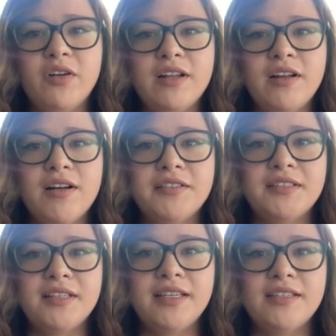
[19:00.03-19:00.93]
in a
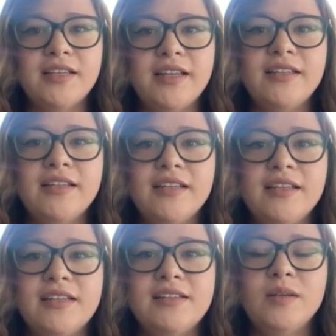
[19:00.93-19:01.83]
constellation.
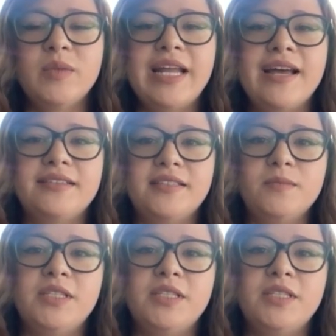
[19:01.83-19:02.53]
Someone asked him